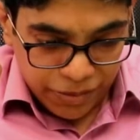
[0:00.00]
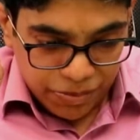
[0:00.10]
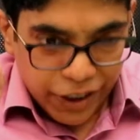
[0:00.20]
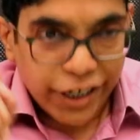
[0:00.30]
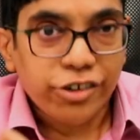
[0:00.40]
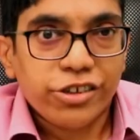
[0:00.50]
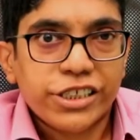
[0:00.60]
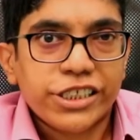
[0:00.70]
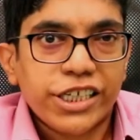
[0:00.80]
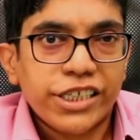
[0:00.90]

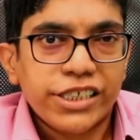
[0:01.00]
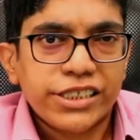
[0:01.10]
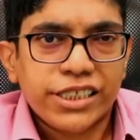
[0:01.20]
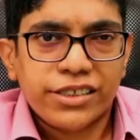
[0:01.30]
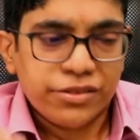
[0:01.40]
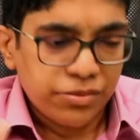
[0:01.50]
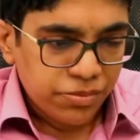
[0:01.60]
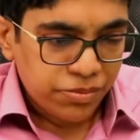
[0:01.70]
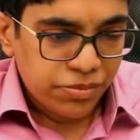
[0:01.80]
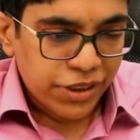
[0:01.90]
prioritize and
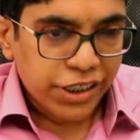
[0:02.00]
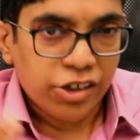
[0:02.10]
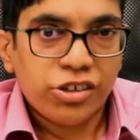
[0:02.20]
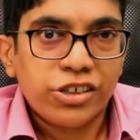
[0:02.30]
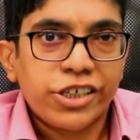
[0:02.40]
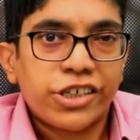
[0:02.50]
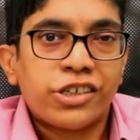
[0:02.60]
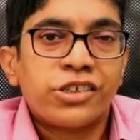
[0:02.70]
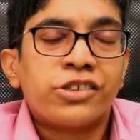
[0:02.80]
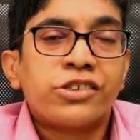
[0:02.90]
bring all
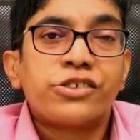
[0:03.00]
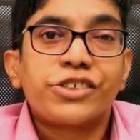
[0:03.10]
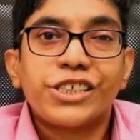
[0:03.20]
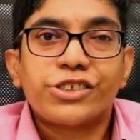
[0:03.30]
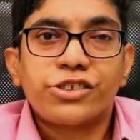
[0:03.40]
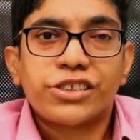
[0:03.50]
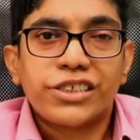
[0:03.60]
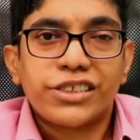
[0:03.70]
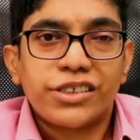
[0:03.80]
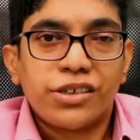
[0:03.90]
your
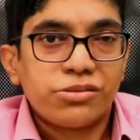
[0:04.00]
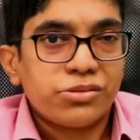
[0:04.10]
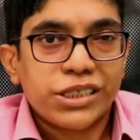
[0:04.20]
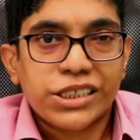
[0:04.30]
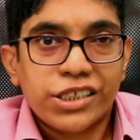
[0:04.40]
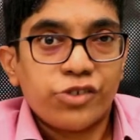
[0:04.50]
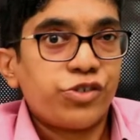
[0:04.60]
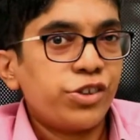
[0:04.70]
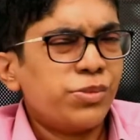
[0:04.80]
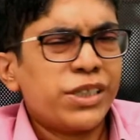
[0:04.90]
resources within a
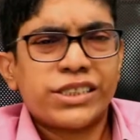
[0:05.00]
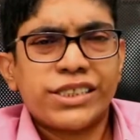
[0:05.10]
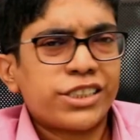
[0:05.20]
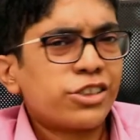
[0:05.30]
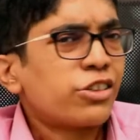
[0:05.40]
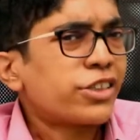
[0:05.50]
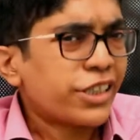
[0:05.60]
few minutes. That's not the